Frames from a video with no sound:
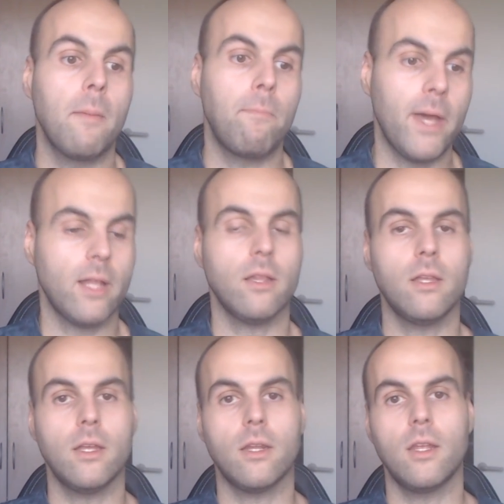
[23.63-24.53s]

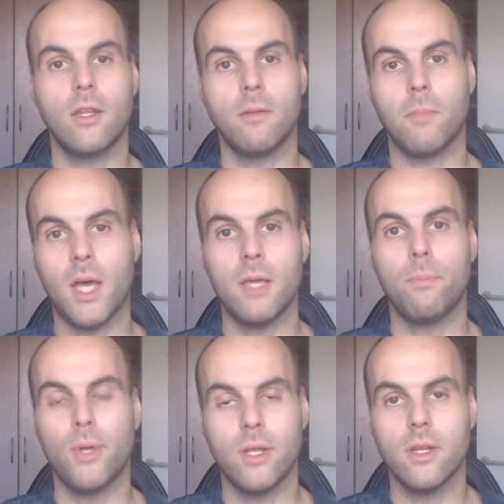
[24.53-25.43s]
Battle.net, in my
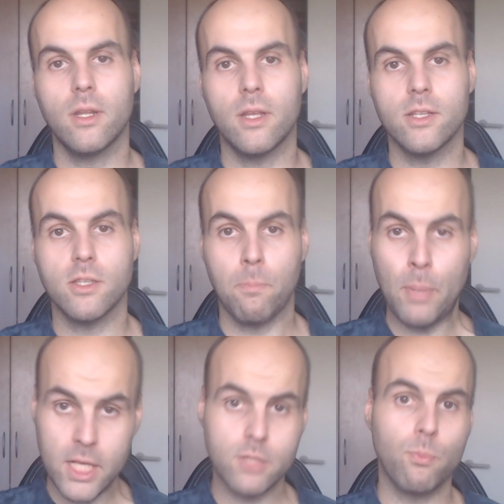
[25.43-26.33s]
opinion, is a
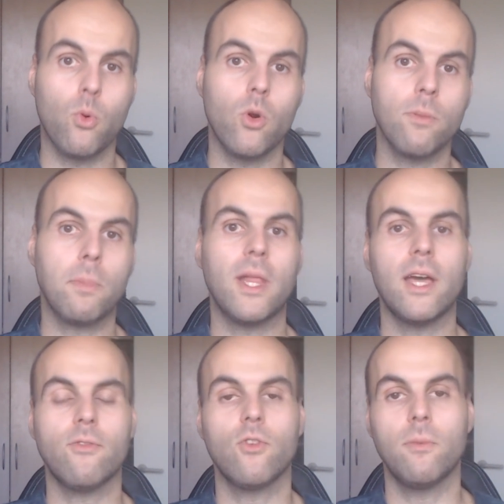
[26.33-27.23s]
piss poor
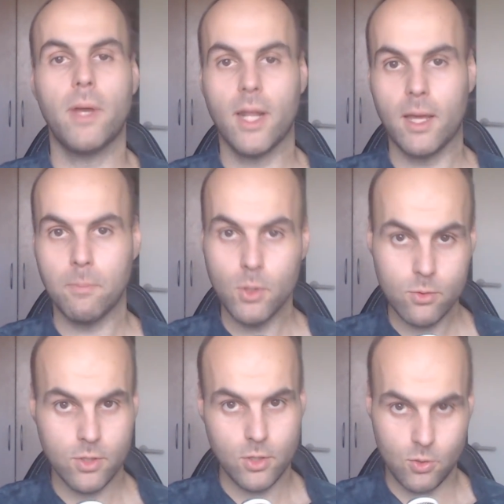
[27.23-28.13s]
platform, and I'm
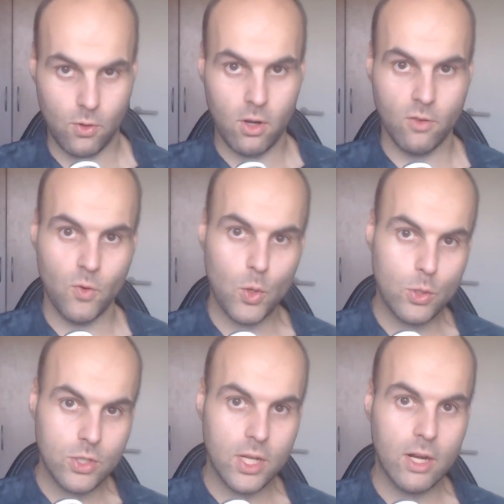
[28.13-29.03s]
using strong
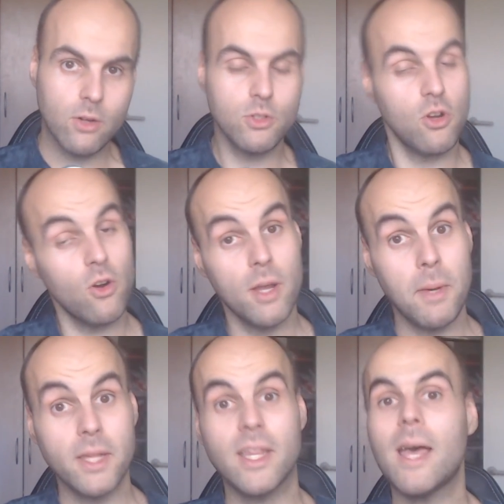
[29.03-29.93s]
words here, sorry
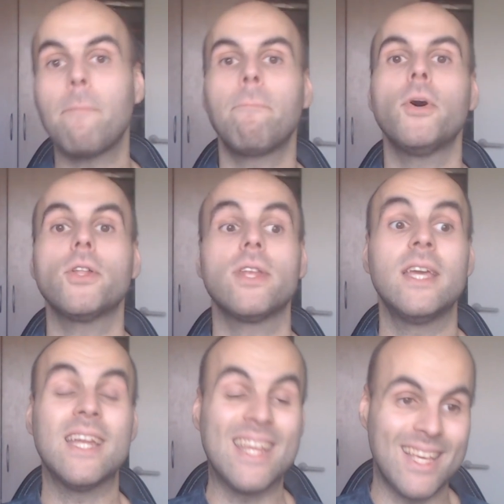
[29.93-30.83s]
about that, but
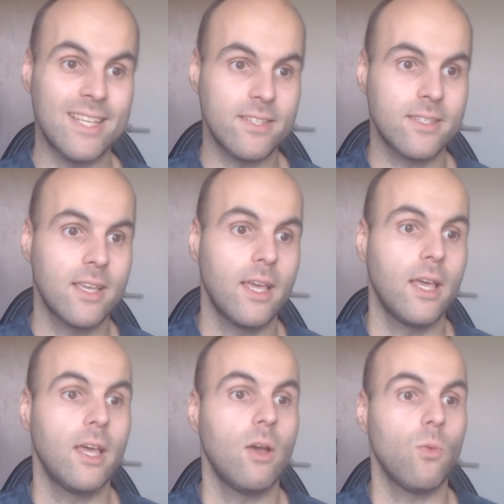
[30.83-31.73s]
it is.
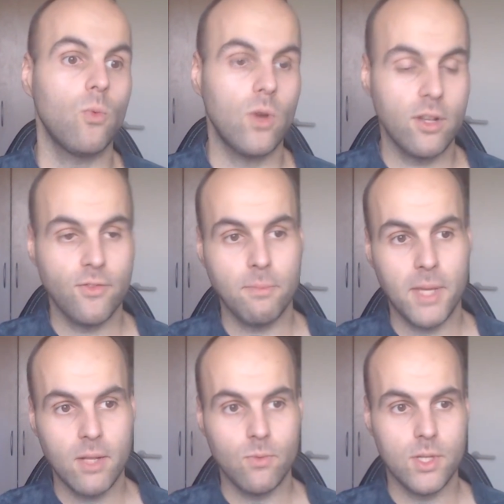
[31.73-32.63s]
One of the
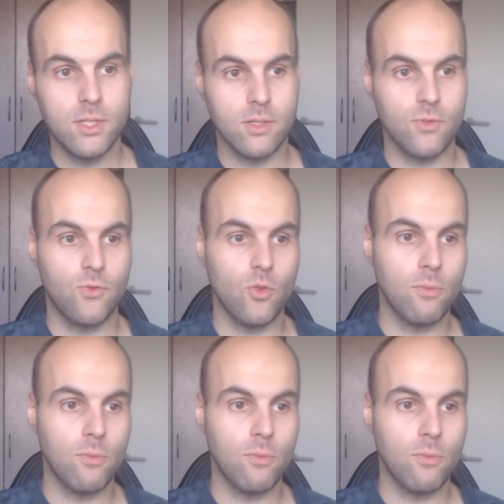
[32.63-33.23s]
main reasons for